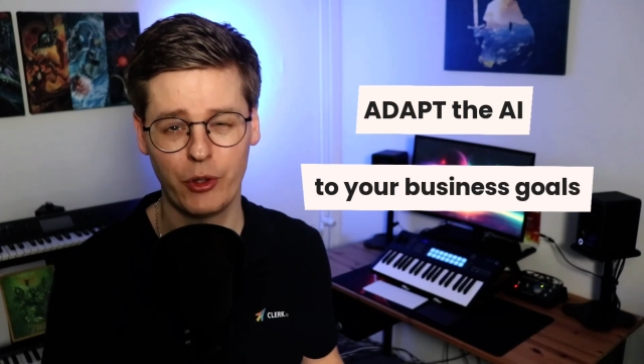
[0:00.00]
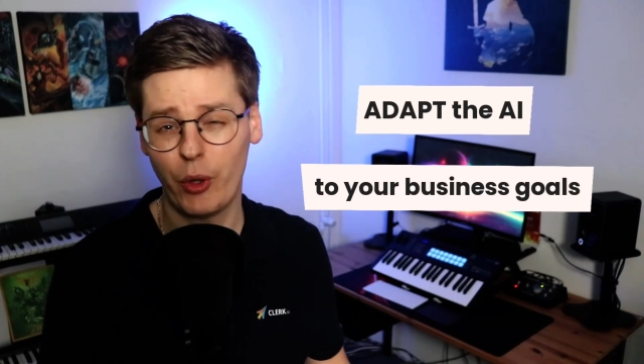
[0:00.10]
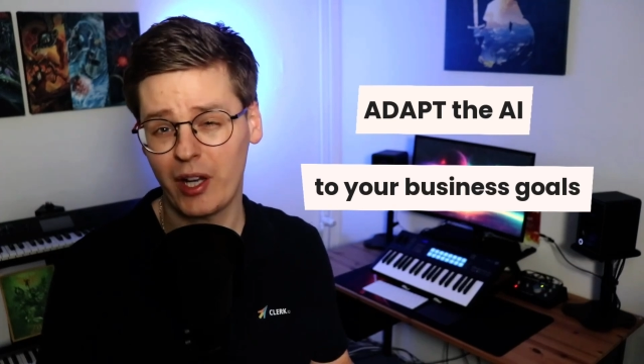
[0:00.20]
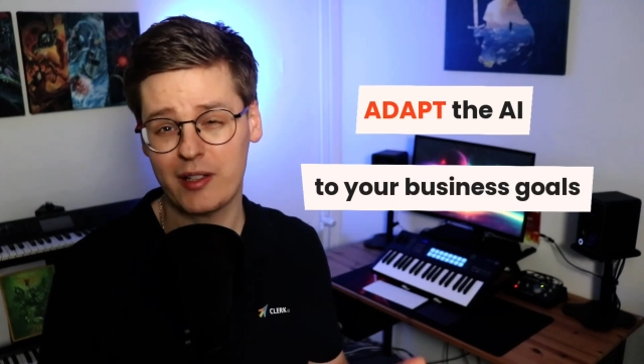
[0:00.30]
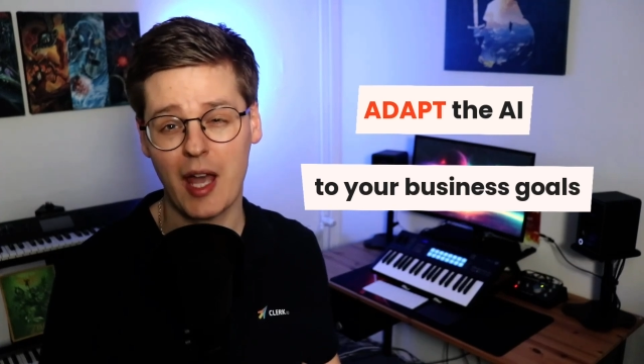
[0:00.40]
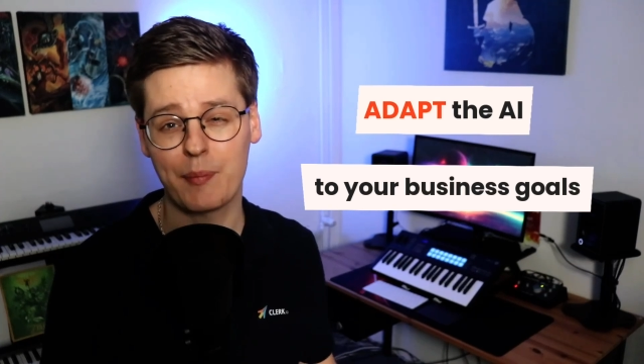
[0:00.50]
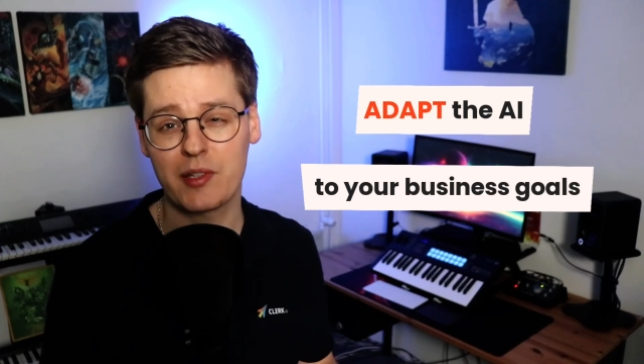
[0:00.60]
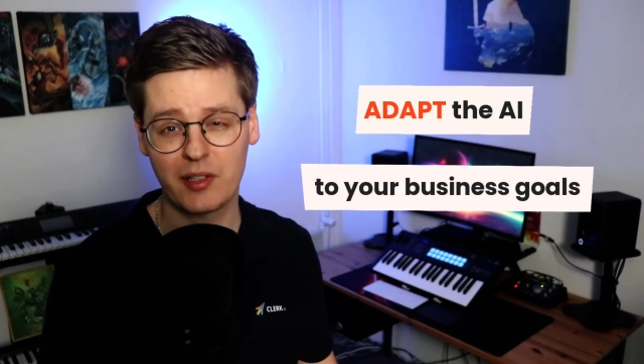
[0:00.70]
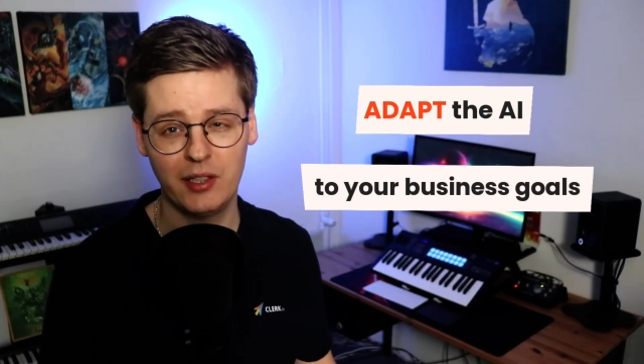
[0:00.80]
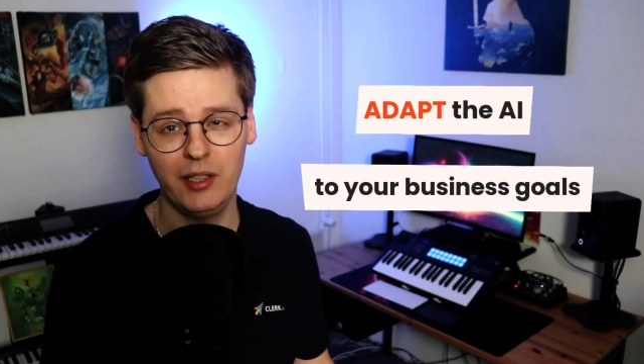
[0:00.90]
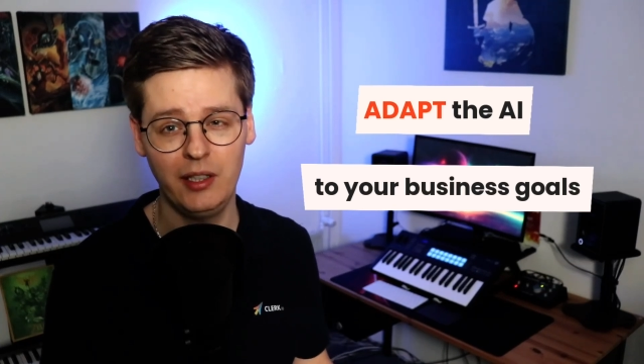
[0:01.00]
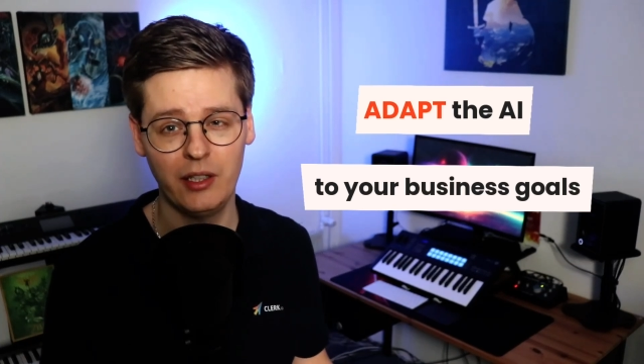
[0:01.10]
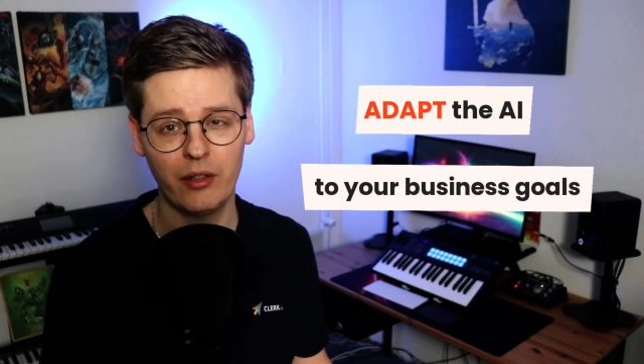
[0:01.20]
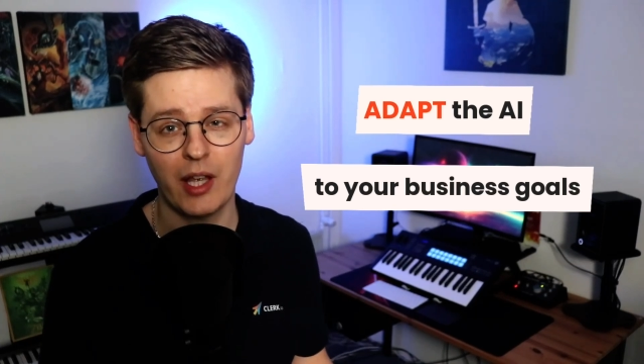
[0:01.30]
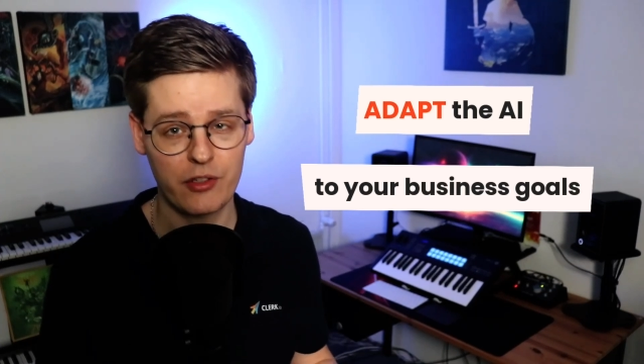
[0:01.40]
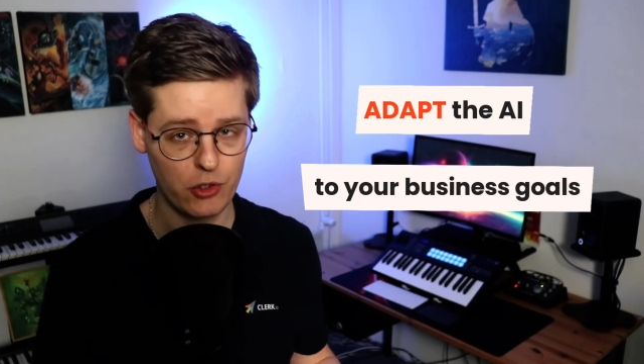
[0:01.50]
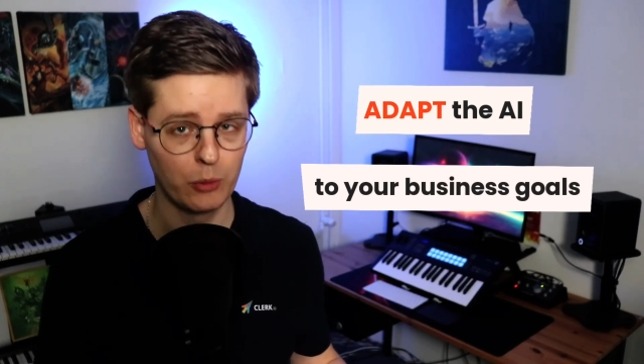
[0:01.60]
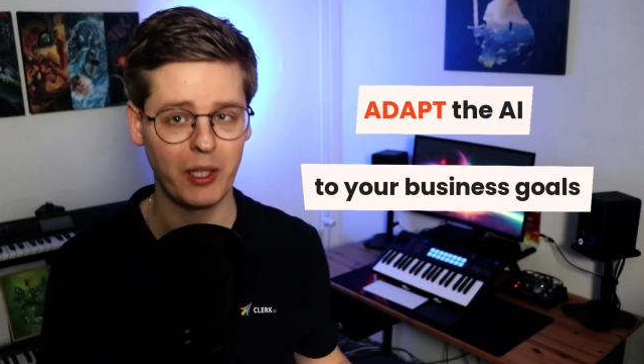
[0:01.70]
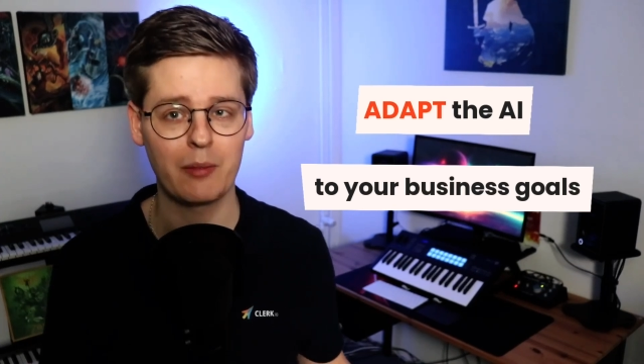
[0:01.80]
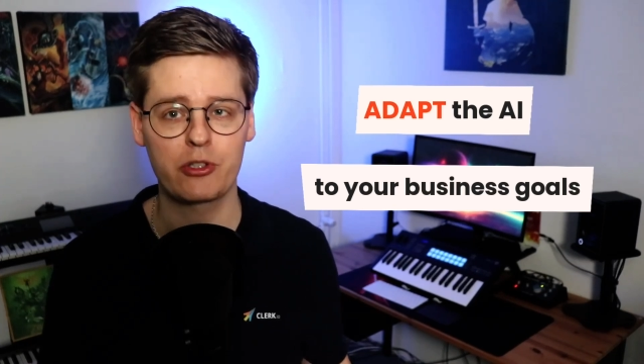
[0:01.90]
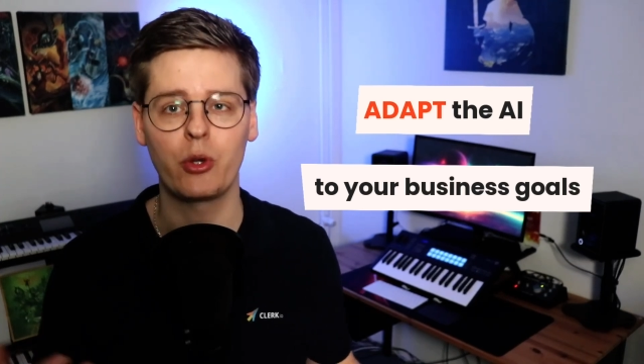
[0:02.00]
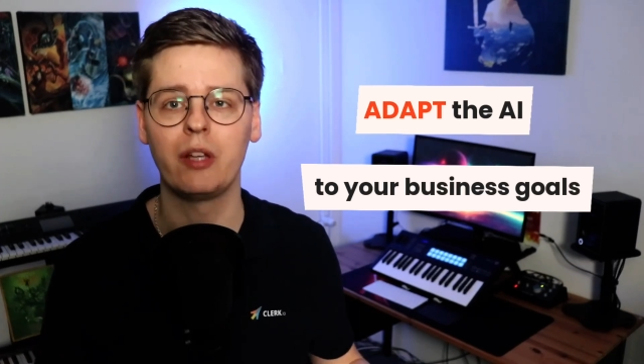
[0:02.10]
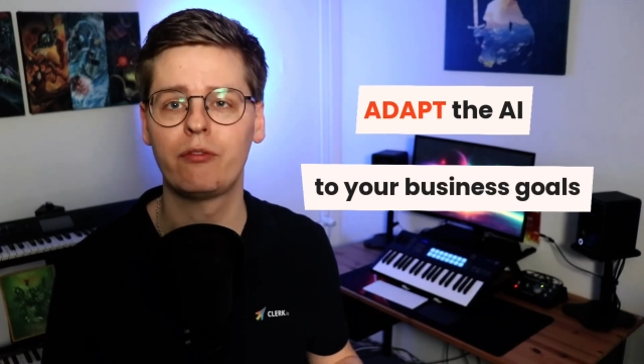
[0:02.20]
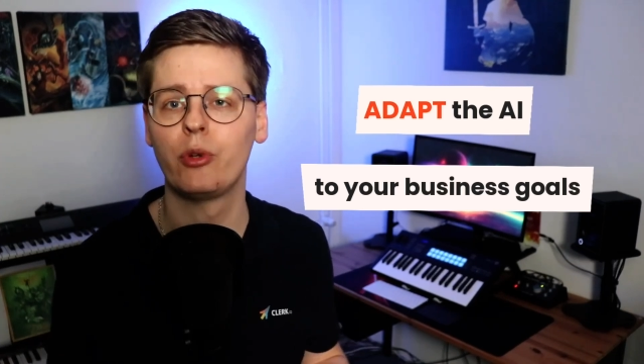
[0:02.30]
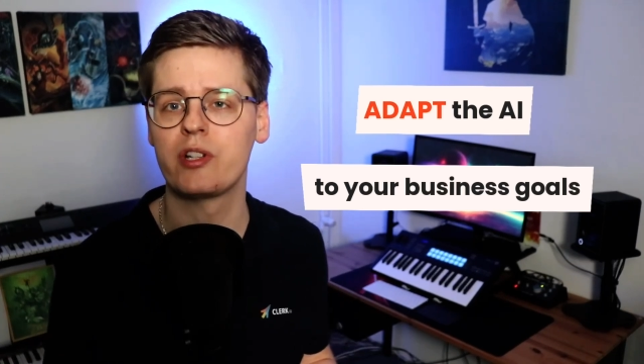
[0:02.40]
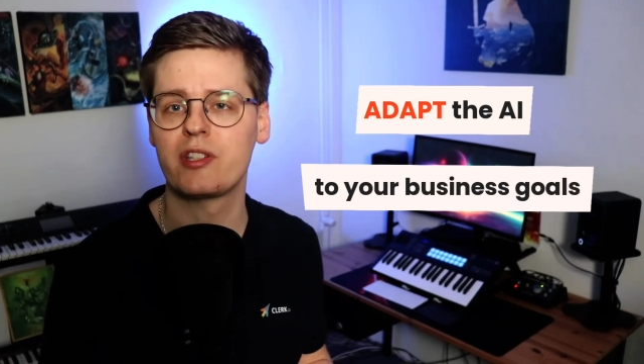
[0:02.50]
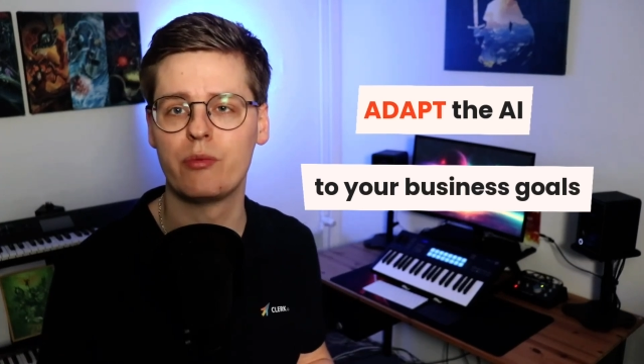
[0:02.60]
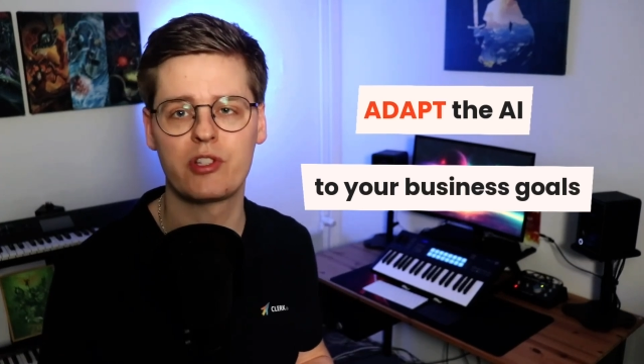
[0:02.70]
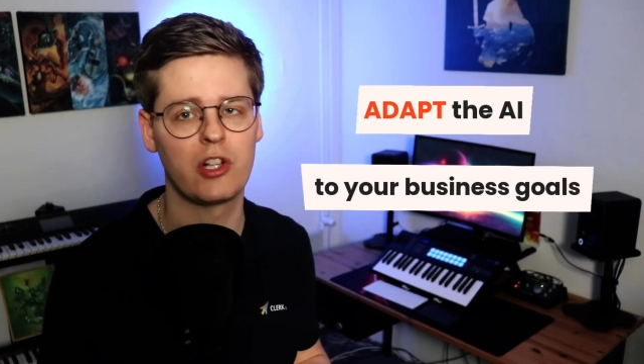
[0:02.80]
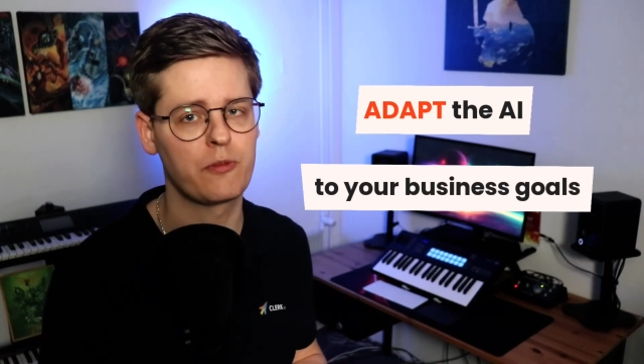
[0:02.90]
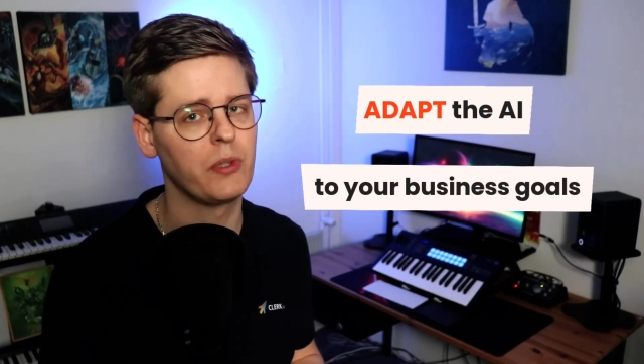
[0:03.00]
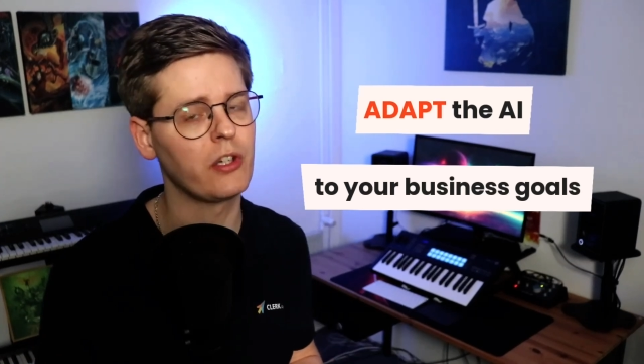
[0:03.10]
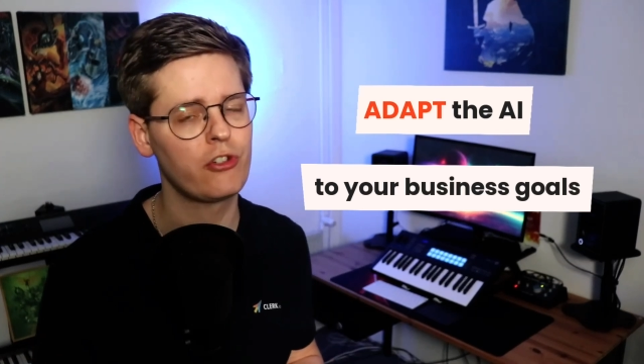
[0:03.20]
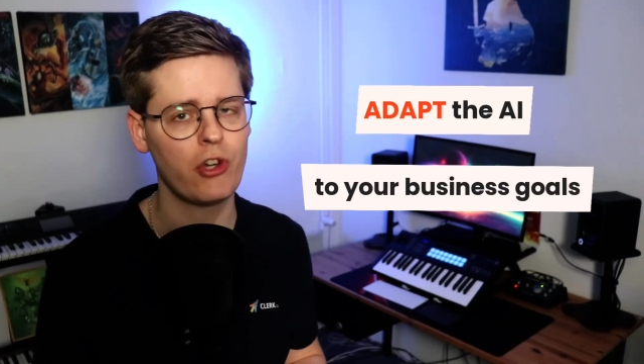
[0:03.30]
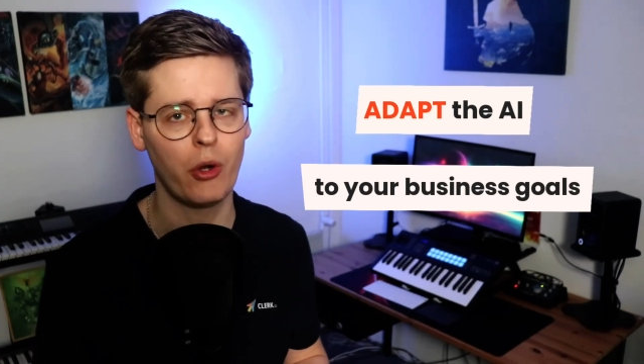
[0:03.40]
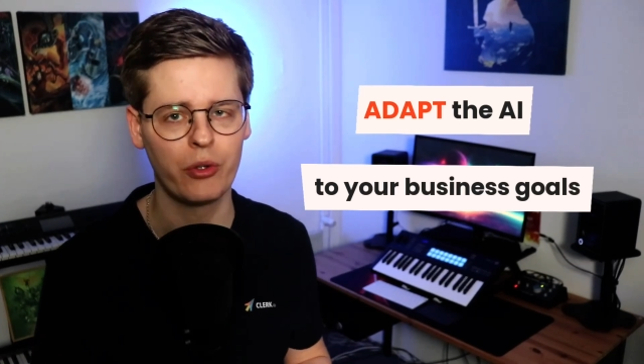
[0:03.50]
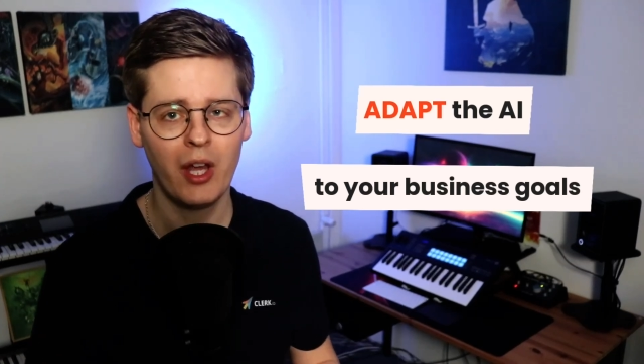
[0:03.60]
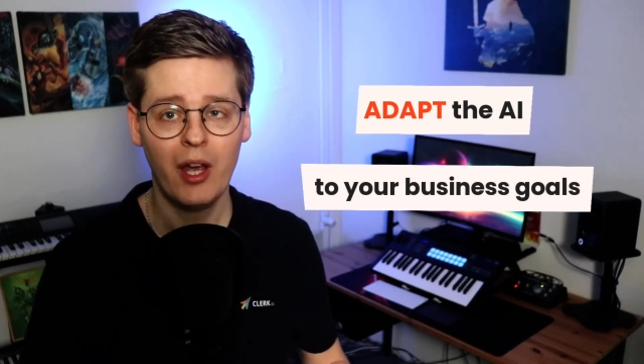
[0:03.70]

The word adapt is key here, as you'll be able to influence the results being shown